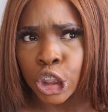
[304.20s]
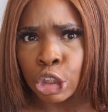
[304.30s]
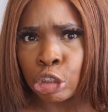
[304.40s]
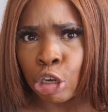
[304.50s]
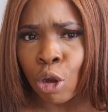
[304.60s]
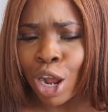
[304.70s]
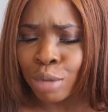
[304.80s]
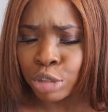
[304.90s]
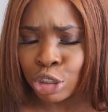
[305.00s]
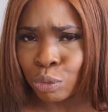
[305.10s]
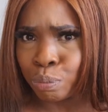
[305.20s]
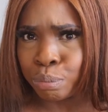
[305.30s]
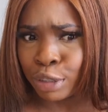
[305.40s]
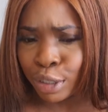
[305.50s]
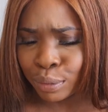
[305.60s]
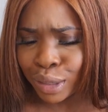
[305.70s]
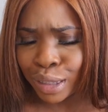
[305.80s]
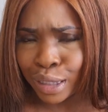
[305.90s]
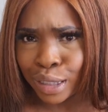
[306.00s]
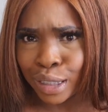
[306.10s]
you know, I'm still
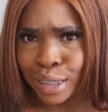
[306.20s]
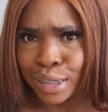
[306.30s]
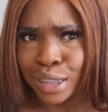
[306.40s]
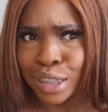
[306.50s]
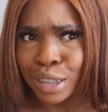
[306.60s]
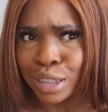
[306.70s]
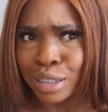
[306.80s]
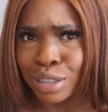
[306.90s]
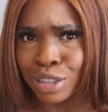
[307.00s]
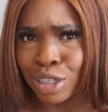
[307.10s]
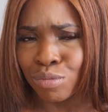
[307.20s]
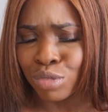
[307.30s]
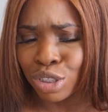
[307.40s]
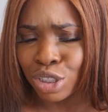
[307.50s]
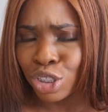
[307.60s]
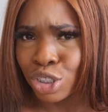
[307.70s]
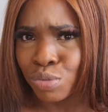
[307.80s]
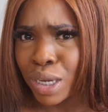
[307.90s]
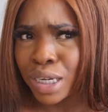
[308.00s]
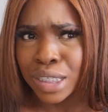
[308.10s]
bloated, you know, the
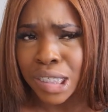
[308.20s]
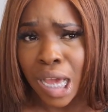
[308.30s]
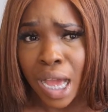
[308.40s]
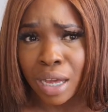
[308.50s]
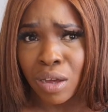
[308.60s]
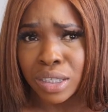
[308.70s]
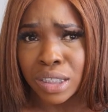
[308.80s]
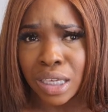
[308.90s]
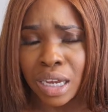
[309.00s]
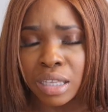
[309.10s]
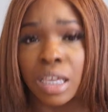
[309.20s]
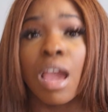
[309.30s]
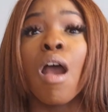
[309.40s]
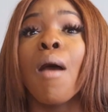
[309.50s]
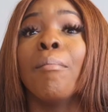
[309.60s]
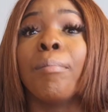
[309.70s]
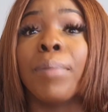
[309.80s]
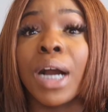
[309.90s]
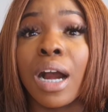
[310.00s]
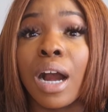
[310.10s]
swelling is there, I can't see anything.
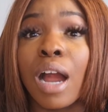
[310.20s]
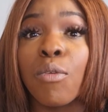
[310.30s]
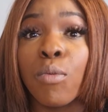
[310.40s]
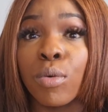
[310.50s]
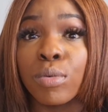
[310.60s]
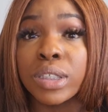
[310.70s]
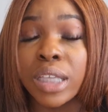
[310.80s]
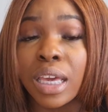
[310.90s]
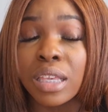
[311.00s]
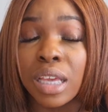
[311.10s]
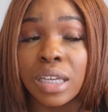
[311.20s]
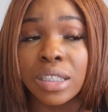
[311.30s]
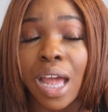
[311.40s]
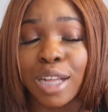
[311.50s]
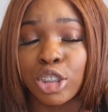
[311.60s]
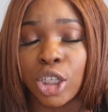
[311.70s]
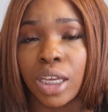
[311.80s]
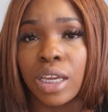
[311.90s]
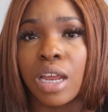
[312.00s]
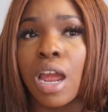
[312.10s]
But I will say this
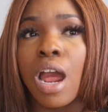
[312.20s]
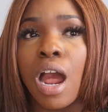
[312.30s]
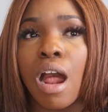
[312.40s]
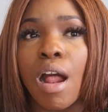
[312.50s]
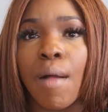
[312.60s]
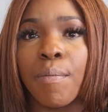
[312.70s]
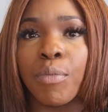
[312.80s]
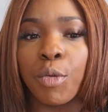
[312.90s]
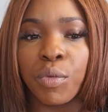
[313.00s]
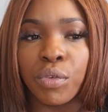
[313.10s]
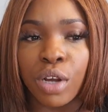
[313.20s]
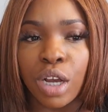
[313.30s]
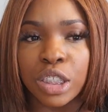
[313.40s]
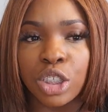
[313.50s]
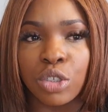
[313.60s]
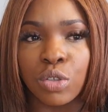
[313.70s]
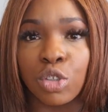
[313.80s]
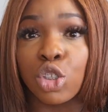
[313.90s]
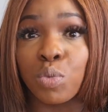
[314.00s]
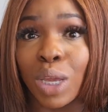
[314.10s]
actually, with regards
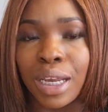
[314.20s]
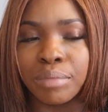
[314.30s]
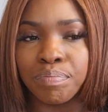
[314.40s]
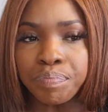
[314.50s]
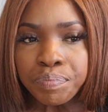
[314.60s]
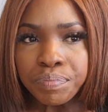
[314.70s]
to swelling